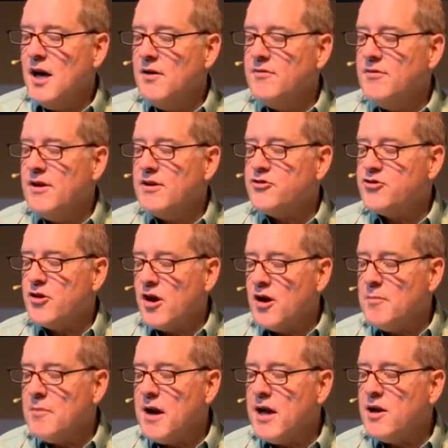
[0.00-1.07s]
of
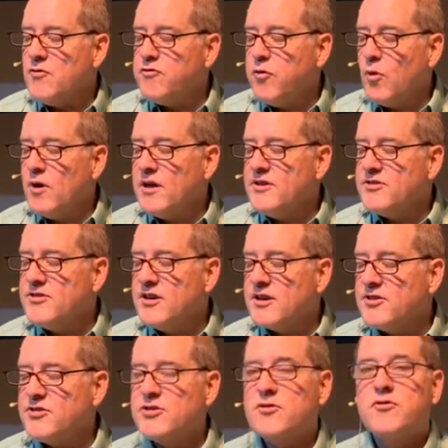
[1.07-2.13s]
Jeremiah
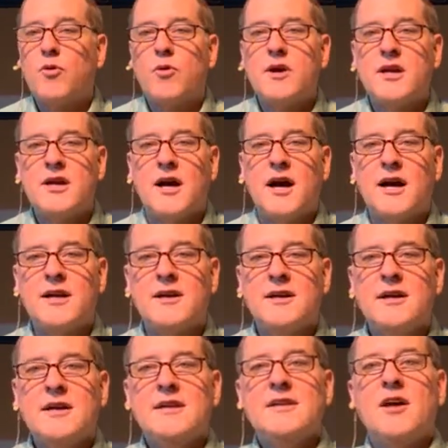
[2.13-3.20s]
46 to 49.
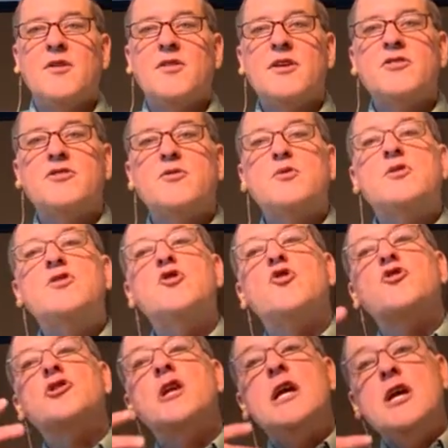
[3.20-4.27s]
Now, this is
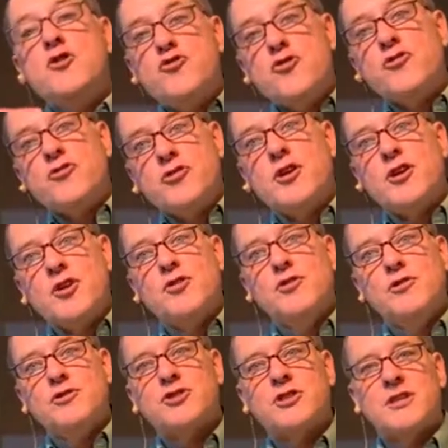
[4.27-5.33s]
your teacher's
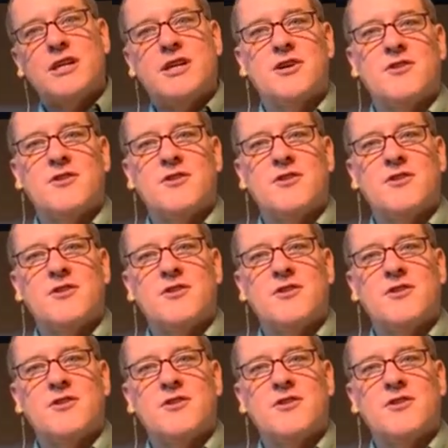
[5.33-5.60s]
conclusion